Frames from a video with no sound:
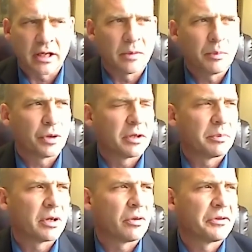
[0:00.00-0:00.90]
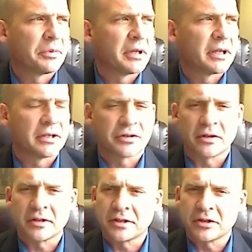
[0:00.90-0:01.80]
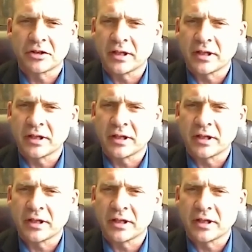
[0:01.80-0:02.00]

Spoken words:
input, but ultimately it's our decision.